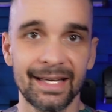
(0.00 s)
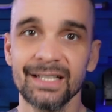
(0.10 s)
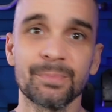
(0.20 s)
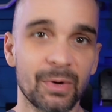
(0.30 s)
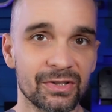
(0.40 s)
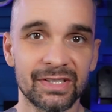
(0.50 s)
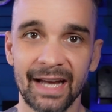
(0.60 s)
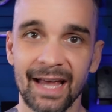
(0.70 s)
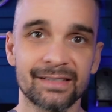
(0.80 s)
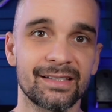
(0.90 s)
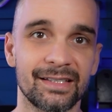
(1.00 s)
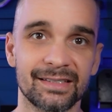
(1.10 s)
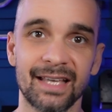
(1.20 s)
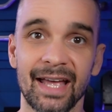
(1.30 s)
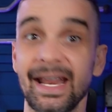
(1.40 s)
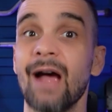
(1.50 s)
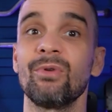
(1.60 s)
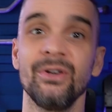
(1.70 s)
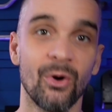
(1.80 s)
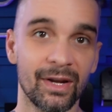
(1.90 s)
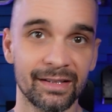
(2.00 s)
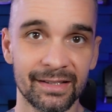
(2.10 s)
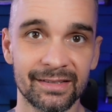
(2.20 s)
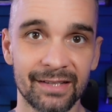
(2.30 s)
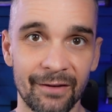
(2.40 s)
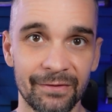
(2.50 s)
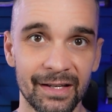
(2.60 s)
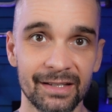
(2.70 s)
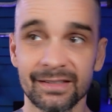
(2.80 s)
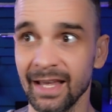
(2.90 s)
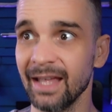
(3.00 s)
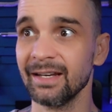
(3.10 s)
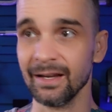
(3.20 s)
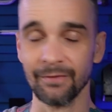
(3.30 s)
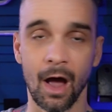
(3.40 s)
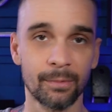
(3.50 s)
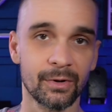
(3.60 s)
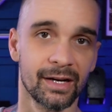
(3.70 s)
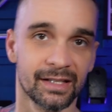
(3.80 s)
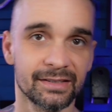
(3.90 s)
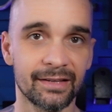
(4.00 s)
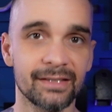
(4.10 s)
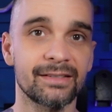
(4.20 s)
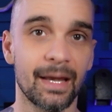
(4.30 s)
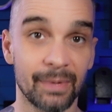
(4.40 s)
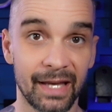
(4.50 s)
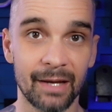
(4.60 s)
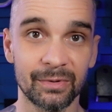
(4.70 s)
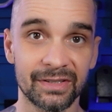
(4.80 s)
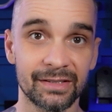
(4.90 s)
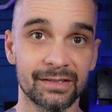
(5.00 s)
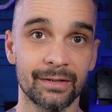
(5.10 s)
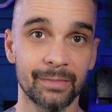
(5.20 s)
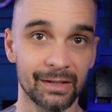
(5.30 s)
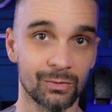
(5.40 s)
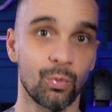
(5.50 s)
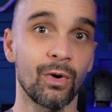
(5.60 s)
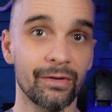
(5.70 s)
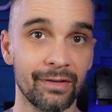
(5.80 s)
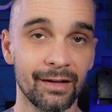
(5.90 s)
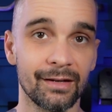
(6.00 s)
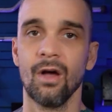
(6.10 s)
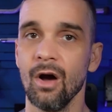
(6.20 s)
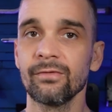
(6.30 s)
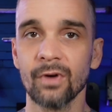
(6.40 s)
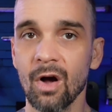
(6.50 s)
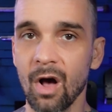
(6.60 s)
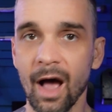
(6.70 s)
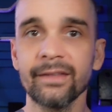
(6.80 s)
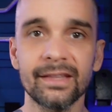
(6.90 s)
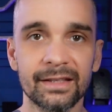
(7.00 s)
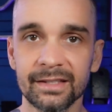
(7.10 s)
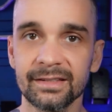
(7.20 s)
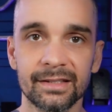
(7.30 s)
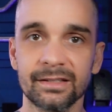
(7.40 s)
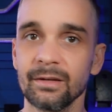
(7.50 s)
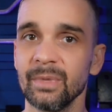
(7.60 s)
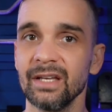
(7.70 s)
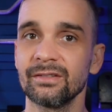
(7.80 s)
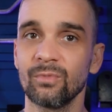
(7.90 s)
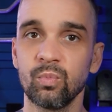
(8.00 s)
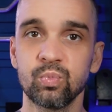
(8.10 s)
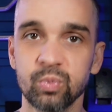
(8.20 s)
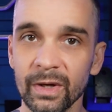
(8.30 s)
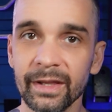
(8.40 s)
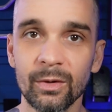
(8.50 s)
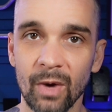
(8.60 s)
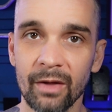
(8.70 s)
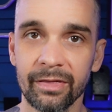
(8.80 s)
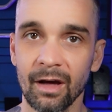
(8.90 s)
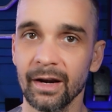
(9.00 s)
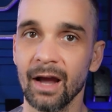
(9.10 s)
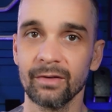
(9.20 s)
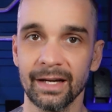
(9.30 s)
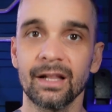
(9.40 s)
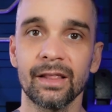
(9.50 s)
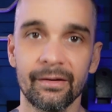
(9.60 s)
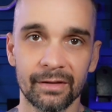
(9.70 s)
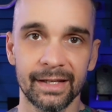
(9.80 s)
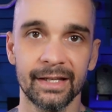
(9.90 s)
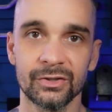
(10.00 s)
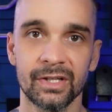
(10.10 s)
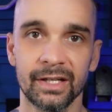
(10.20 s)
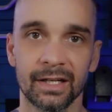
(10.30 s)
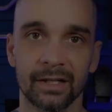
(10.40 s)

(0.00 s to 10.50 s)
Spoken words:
each person has to decide how annoying this stuff is and if upgrading to this type of cable system is worth it. Overall, I think this system is really well thought out and cleverly engineered.